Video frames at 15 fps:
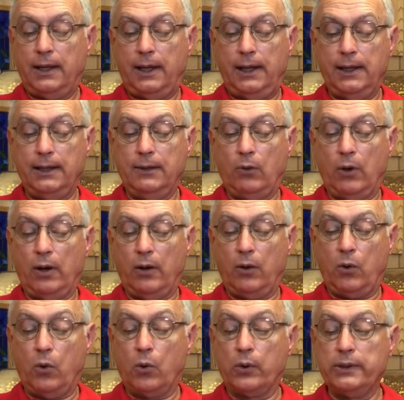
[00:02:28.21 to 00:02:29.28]
in
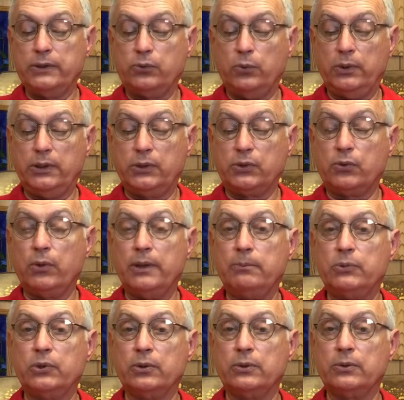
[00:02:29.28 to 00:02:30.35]
accordance with the
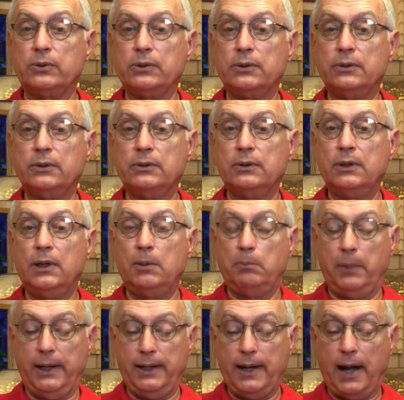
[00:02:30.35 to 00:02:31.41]
scriptures.
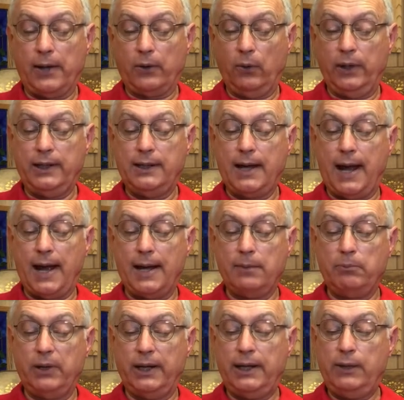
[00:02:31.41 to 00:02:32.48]
But he not only
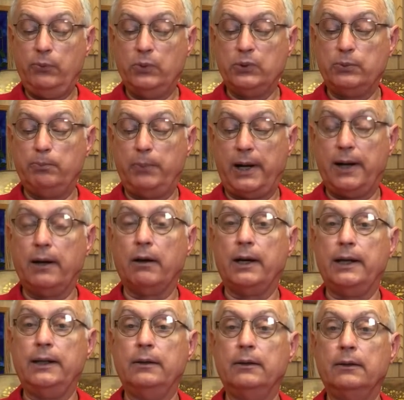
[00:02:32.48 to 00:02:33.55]
died, but he was
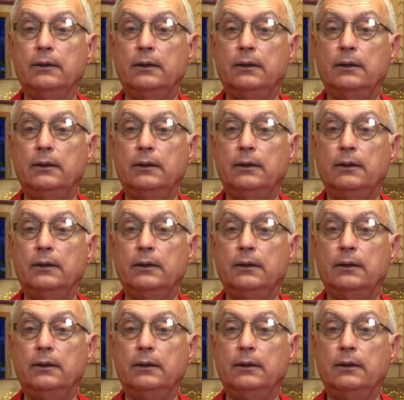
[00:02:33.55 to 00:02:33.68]
buried.